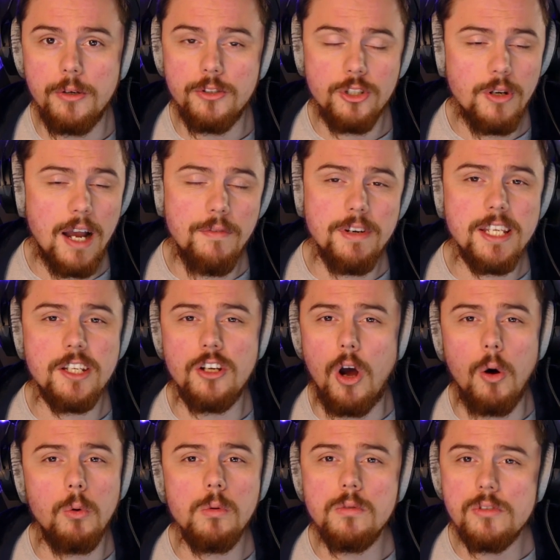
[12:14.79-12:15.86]
Do you have any
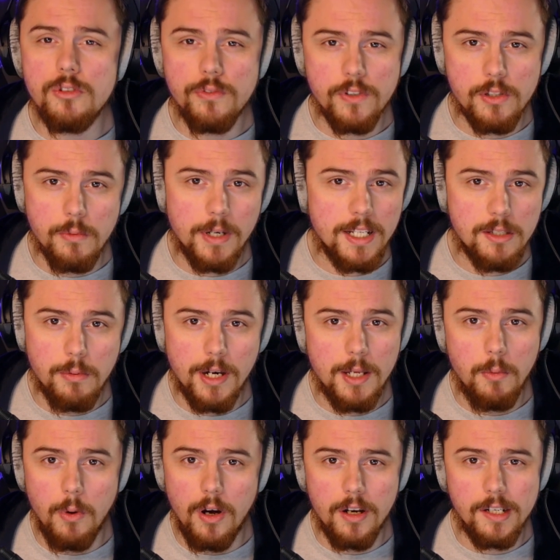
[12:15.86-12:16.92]
goals for
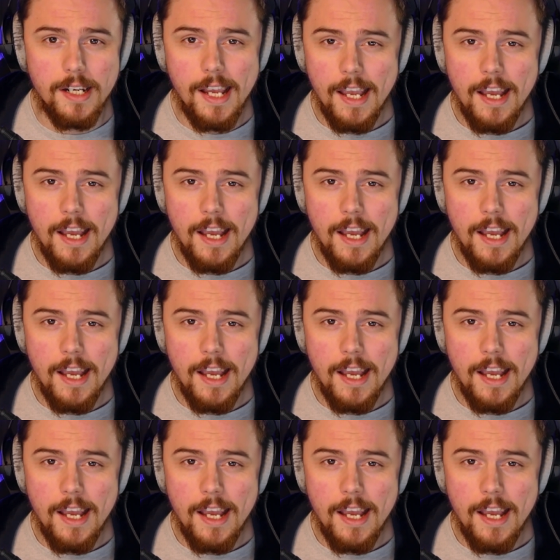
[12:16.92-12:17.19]
2021,